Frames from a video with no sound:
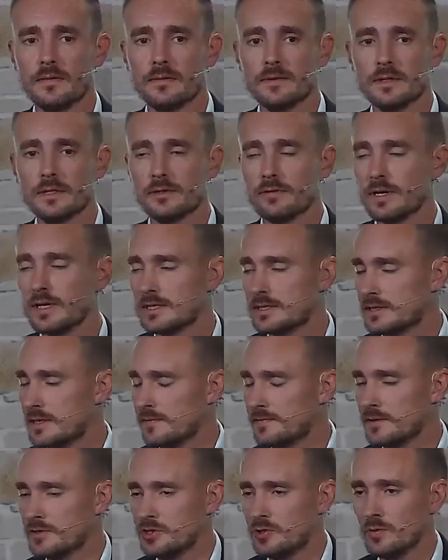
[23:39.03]
the greatest
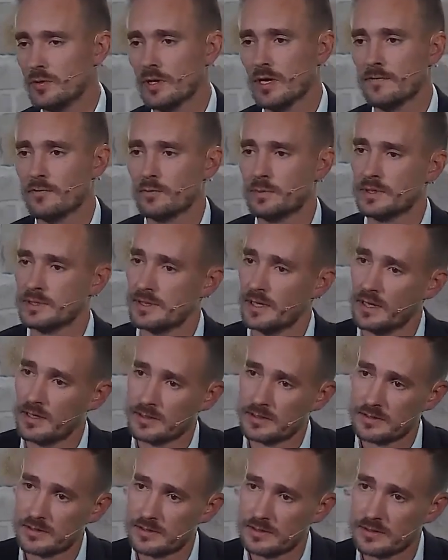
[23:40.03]
gift that you will ever
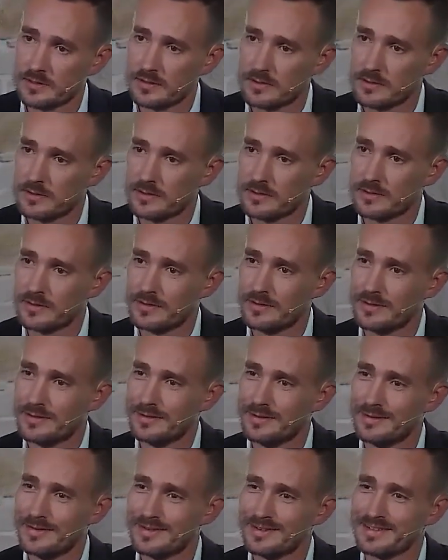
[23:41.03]
possess
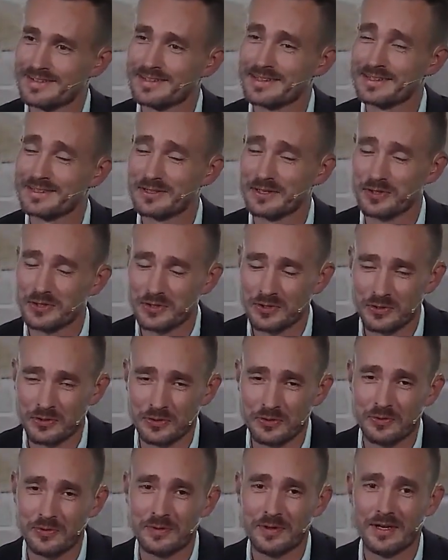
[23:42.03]
is that
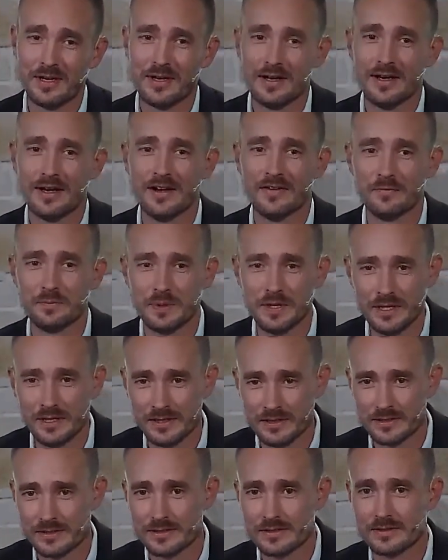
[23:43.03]
you have
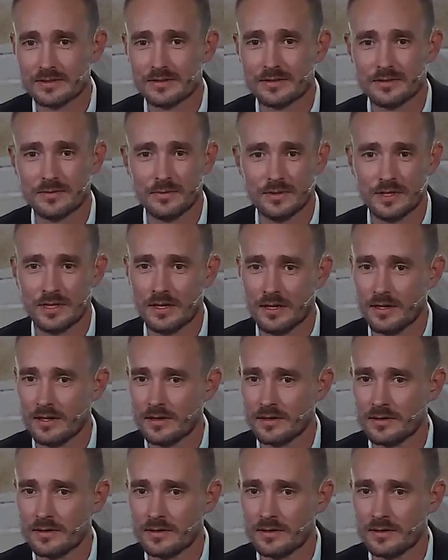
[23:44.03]
peace with God.